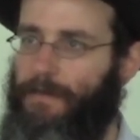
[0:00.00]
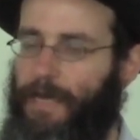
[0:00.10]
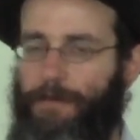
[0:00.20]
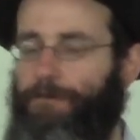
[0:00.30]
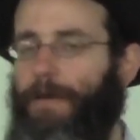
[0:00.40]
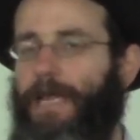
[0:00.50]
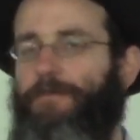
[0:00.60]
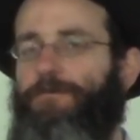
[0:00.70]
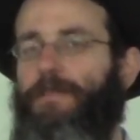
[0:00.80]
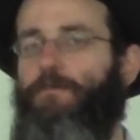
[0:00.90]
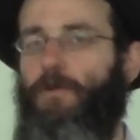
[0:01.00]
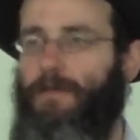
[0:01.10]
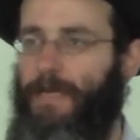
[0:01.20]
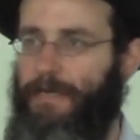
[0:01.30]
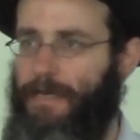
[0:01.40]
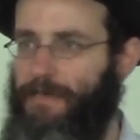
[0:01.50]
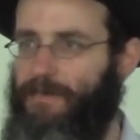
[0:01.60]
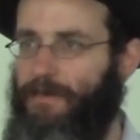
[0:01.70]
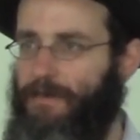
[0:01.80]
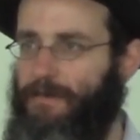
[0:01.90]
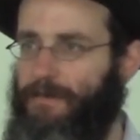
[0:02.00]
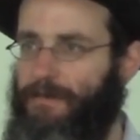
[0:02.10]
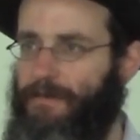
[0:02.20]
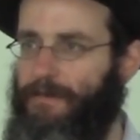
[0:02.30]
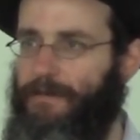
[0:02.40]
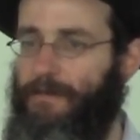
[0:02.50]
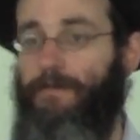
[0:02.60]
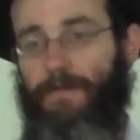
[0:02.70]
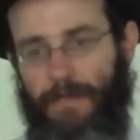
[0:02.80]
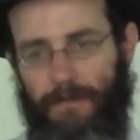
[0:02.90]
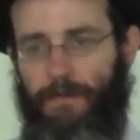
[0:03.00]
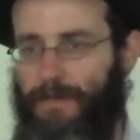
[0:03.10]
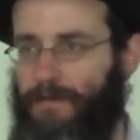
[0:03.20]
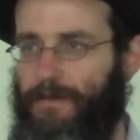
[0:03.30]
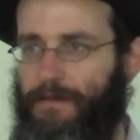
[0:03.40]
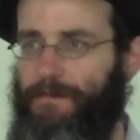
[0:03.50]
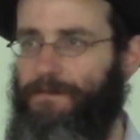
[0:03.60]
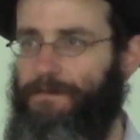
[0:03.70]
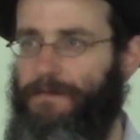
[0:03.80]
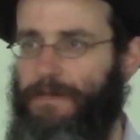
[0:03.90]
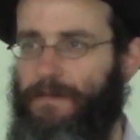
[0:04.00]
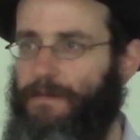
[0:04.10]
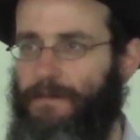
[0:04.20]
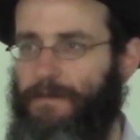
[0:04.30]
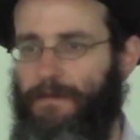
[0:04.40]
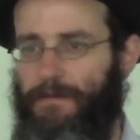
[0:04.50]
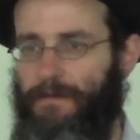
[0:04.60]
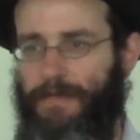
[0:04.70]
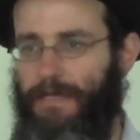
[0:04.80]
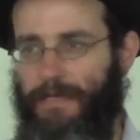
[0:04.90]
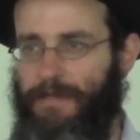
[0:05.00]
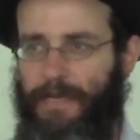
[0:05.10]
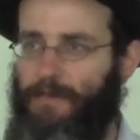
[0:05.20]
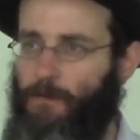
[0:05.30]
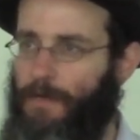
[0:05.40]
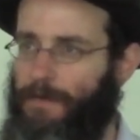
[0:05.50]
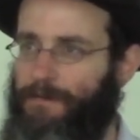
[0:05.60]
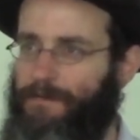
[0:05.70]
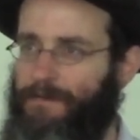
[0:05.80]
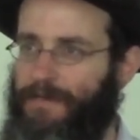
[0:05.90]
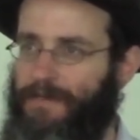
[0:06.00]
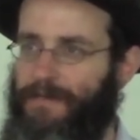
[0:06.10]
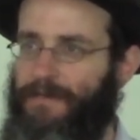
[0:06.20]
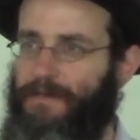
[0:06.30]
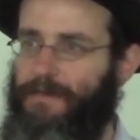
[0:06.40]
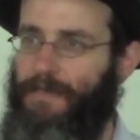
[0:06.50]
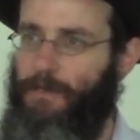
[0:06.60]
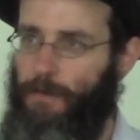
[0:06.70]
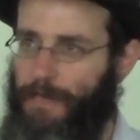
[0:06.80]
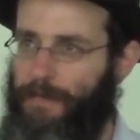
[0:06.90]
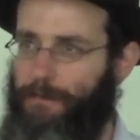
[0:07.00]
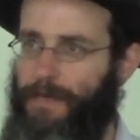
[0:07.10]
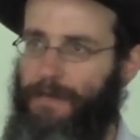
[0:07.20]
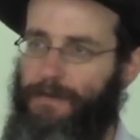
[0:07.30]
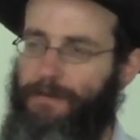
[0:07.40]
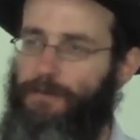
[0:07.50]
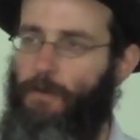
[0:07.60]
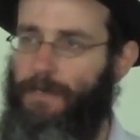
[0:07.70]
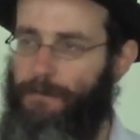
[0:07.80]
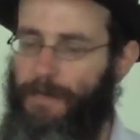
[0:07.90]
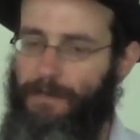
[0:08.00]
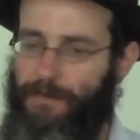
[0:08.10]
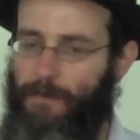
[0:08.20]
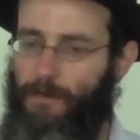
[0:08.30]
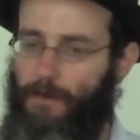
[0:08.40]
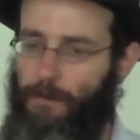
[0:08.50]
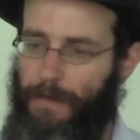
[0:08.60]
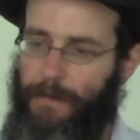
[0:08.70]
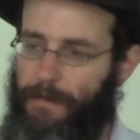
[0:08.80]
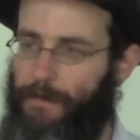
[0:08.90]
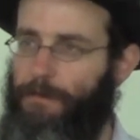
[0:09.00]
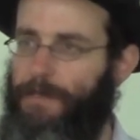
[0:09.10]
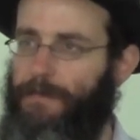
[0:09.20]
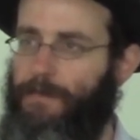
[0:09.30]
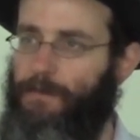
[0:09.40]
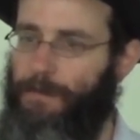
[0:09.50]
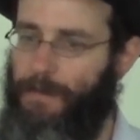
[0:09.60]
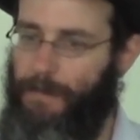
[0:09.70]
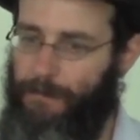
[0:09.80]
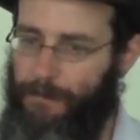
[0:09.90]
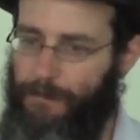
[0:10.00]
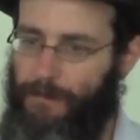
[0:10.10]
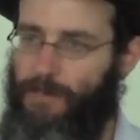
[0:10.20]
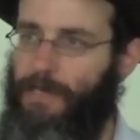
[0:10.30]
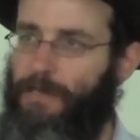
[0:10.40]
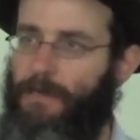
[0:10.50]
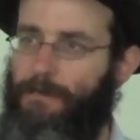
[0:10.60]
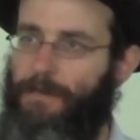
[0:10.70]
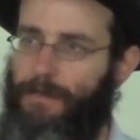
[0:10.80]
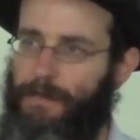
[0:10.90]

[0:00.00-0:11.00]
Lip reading: But I feel more like Esau. Yeah, but he doesn't end well. And you want to end better. If you end better, so you go back a little bit and you become Jacob.